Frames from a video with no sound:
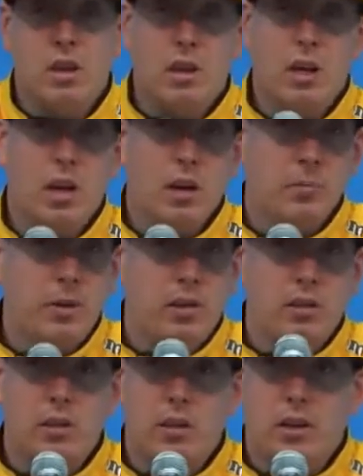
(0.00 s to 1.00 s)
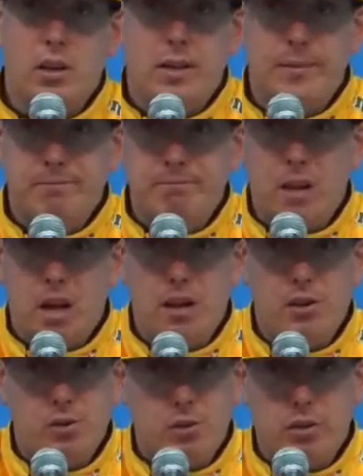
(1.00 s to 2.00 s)
Yeah, I mean, I
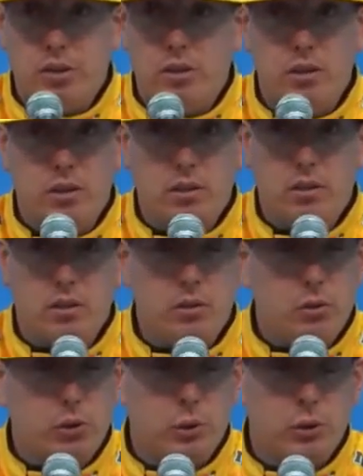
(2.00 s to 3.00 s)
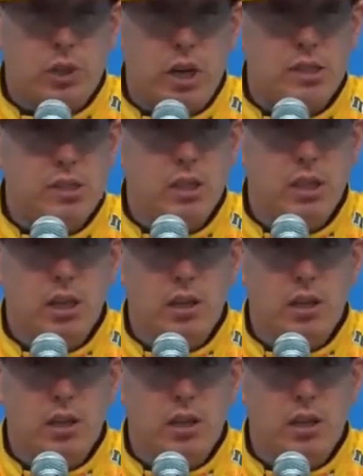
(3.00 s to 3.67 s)
enjoyed the local short track scene.